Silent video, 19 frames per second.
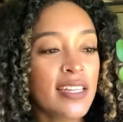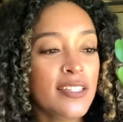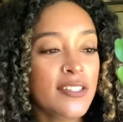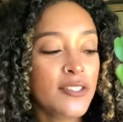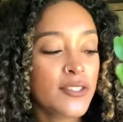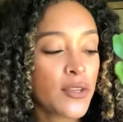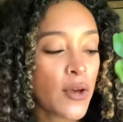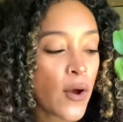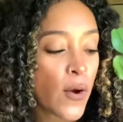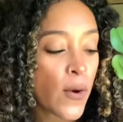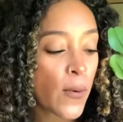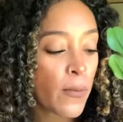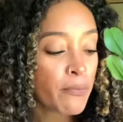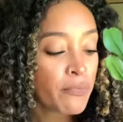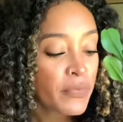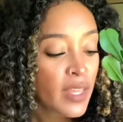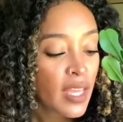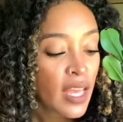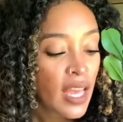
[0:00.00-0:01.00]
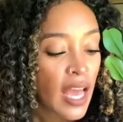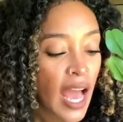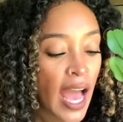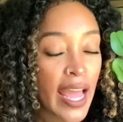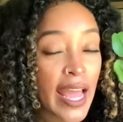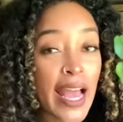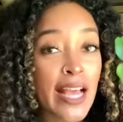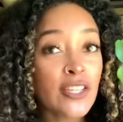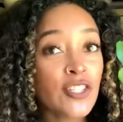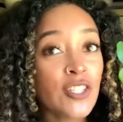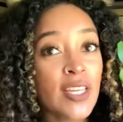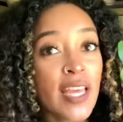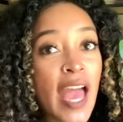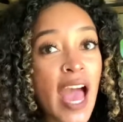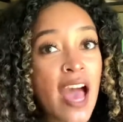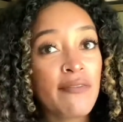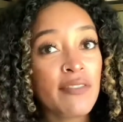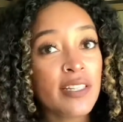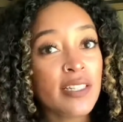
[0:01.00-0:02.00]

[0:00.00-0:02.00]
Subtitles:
So I actually have it